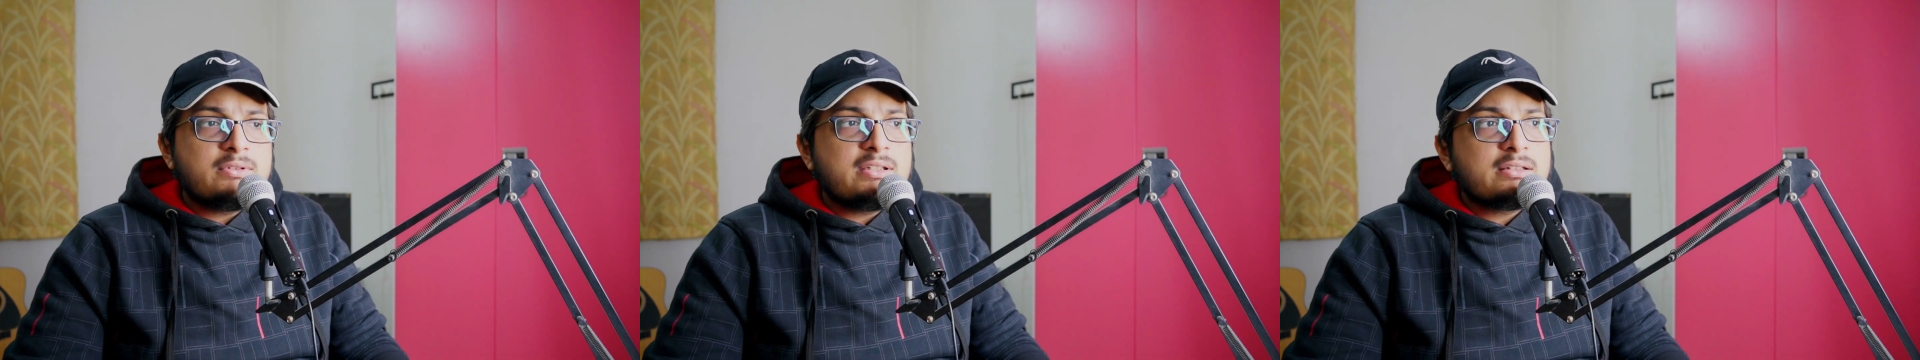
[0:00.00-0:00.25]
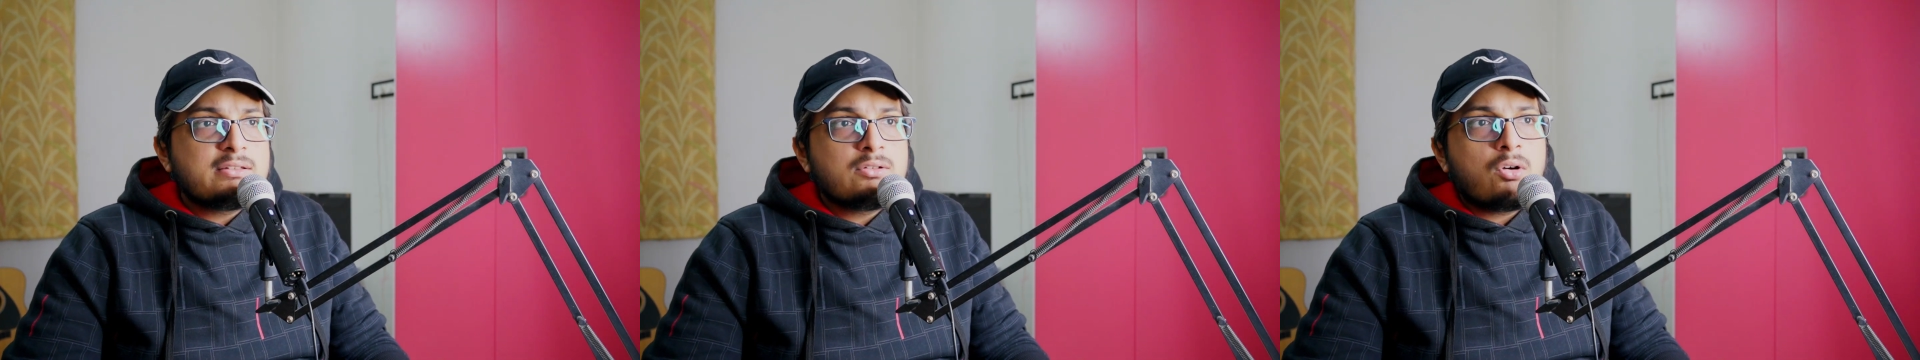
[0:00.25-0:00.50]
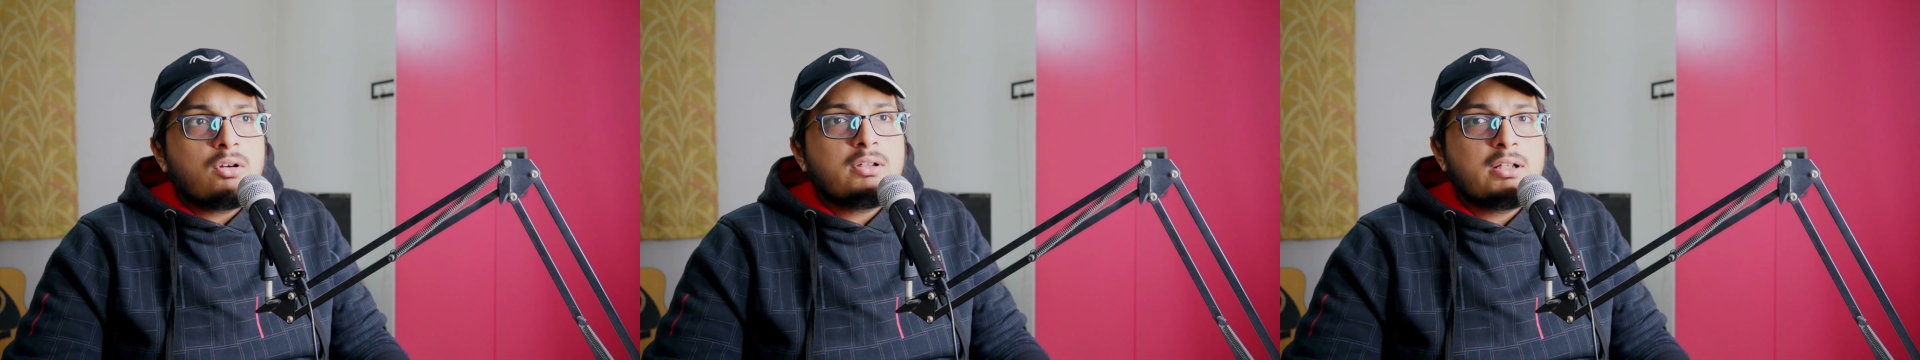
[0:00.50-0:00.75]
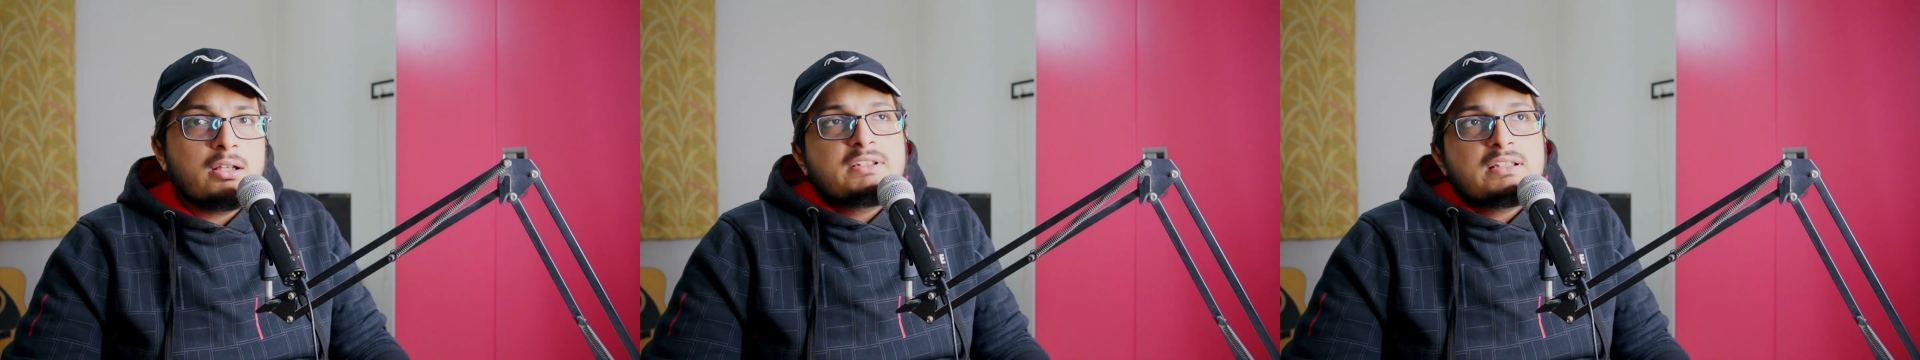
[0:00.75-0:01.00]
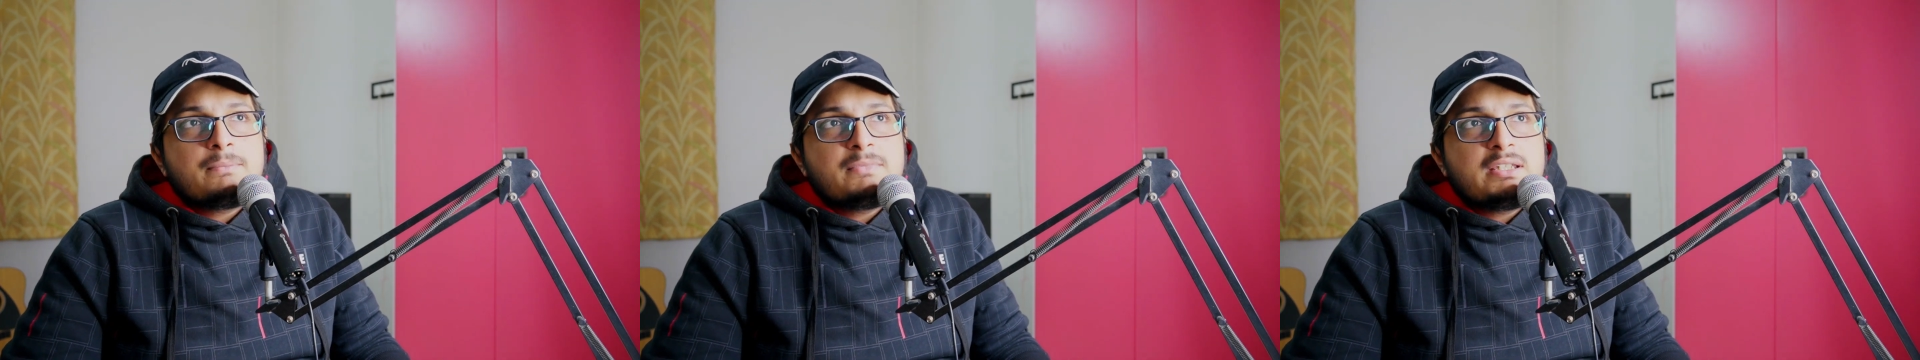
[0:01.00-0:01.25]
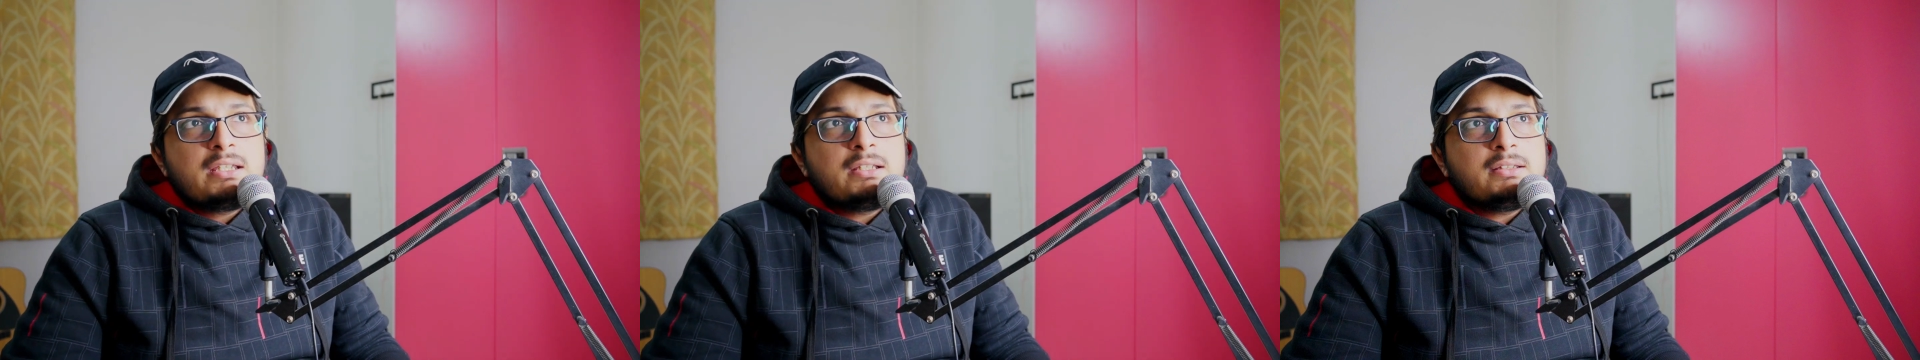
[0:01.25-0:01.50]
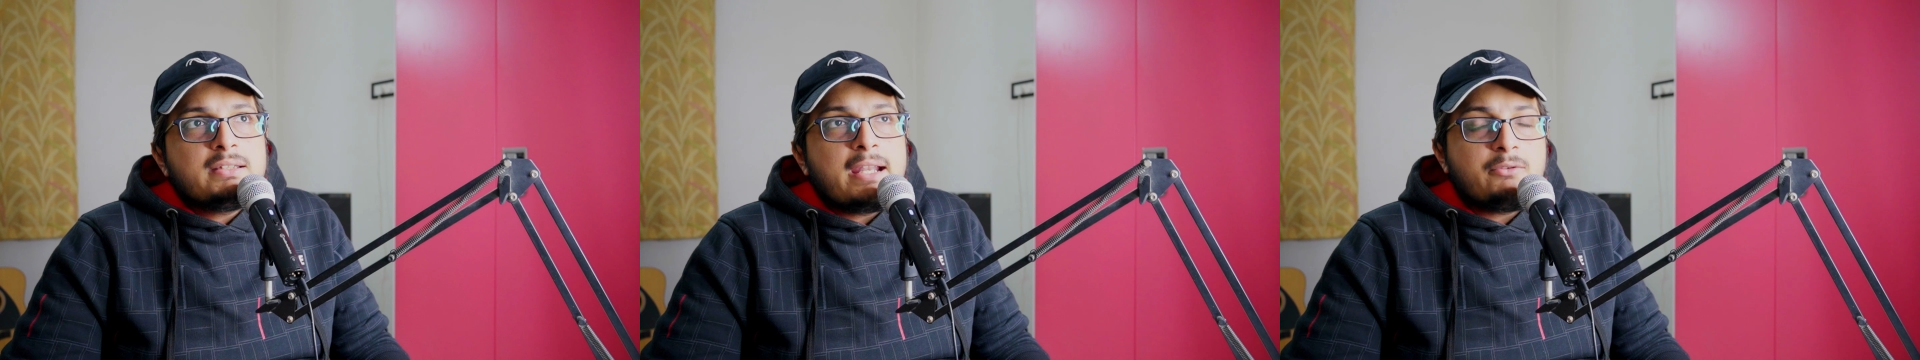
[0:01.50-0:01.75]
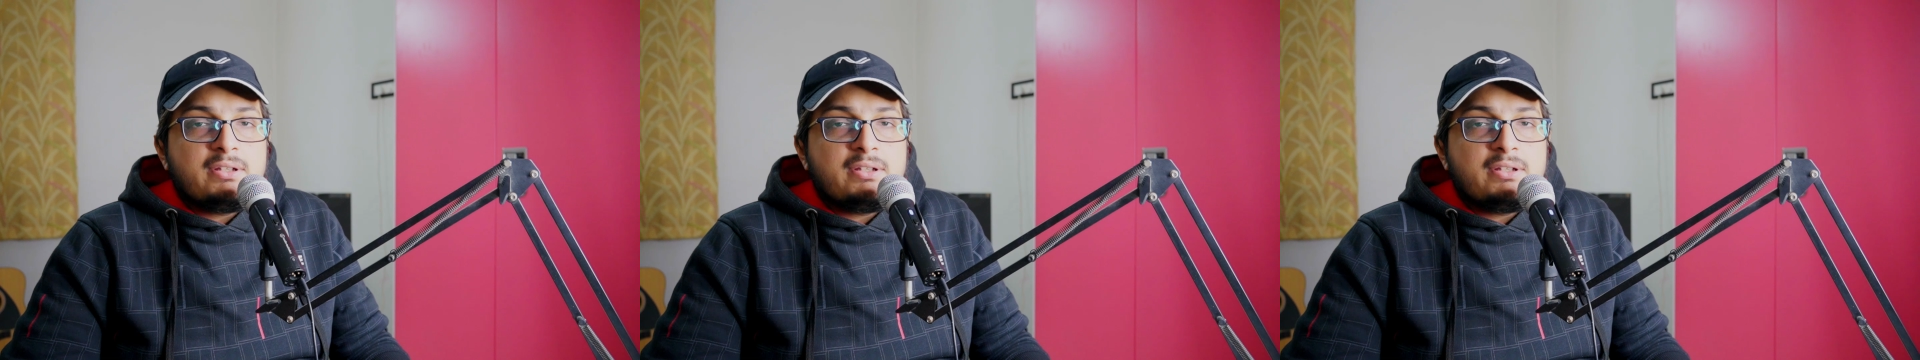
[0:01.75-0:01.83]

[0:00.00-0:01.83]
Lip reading: which is not something that